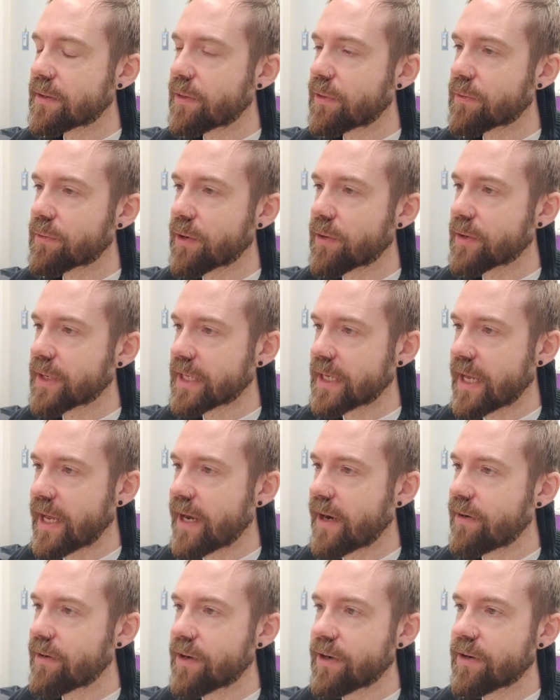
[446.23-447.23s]
throwing an
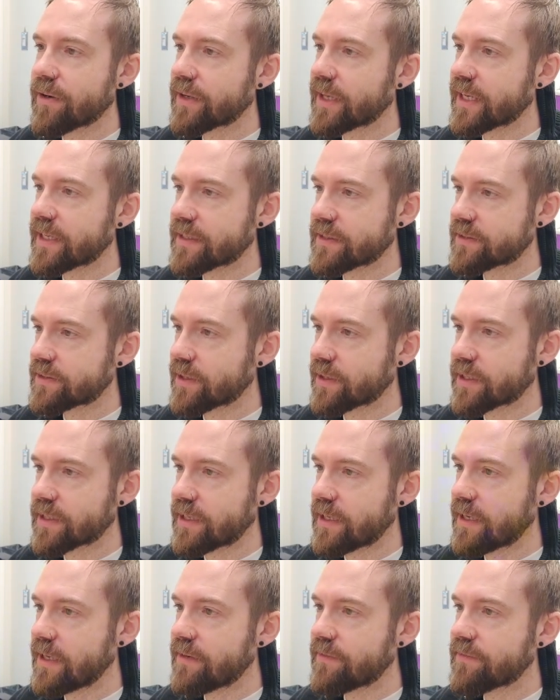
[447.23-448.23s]
error or getting stuck in
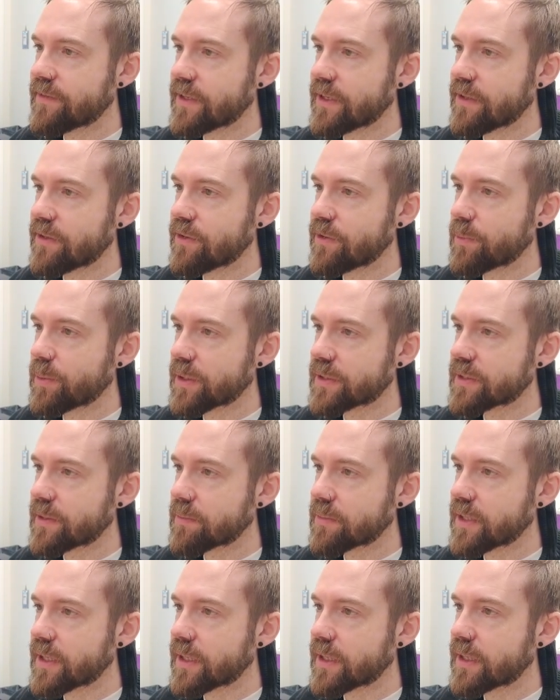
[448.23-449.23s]
an infinite loop or
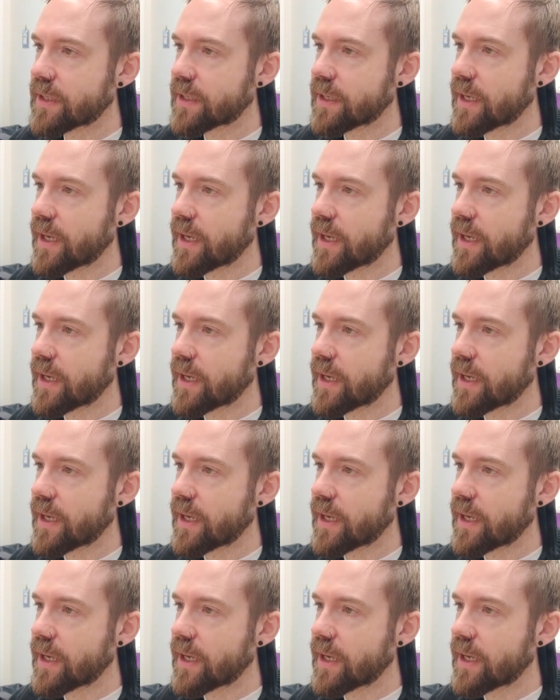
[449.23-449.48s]
something.